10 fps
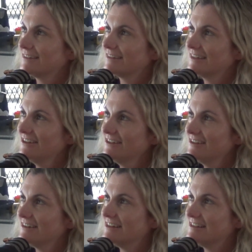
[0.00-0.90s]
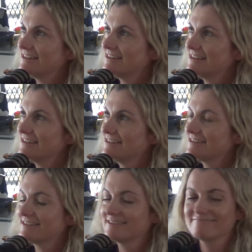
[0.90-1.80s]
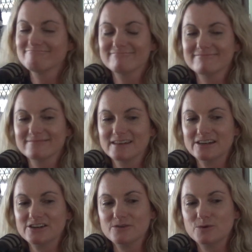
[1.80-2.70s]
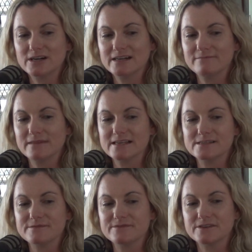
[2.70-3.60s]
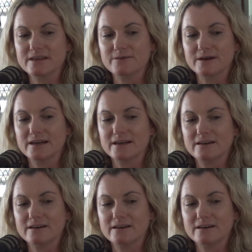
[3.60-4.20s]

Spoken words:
I don't know. It's I don't know why it makes me feel that way.